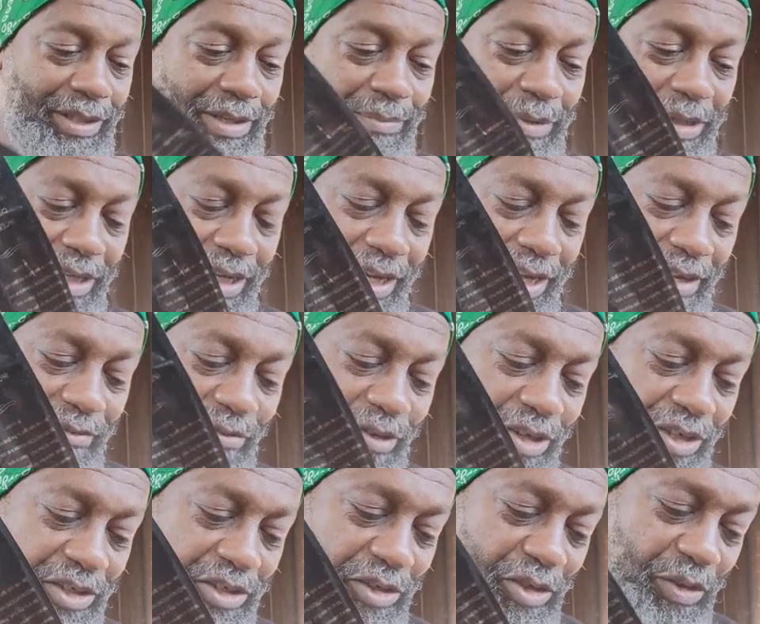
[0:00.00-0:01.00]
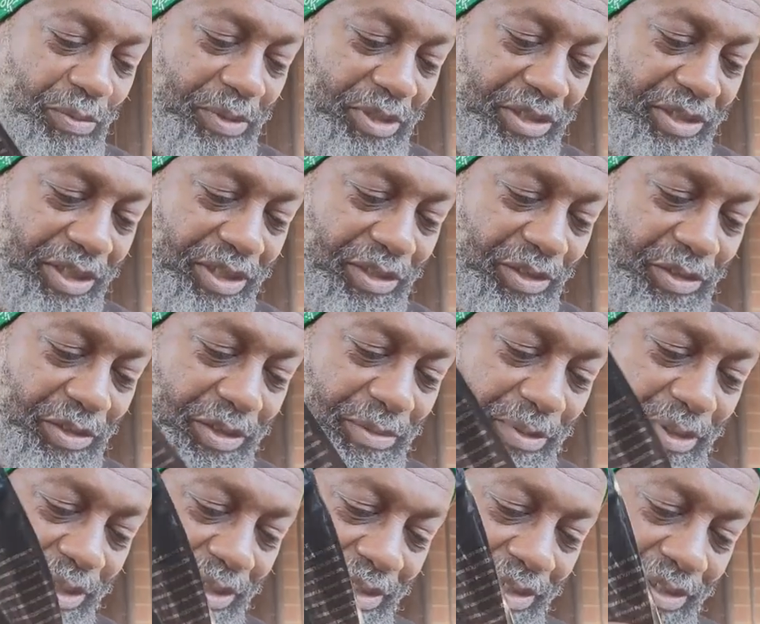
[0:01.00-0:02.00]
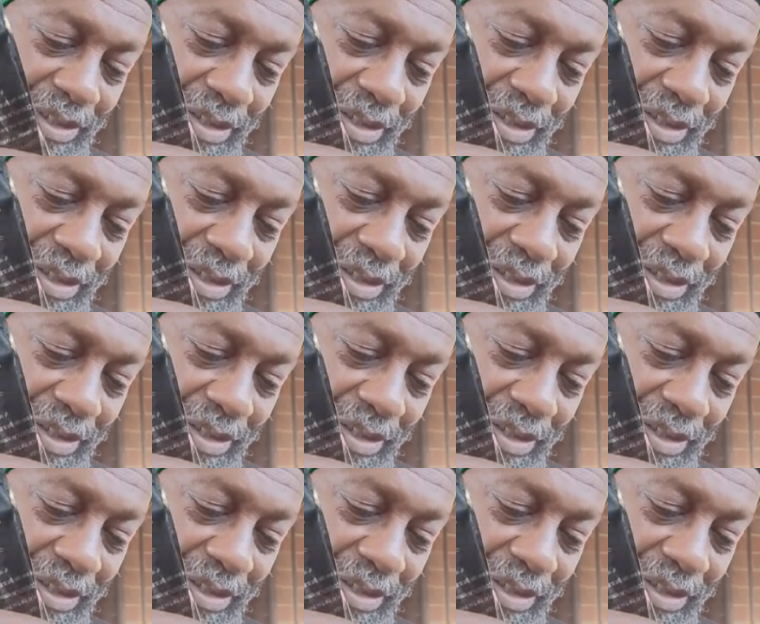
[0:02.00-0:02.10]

I mean, I invented no mosquitoes, but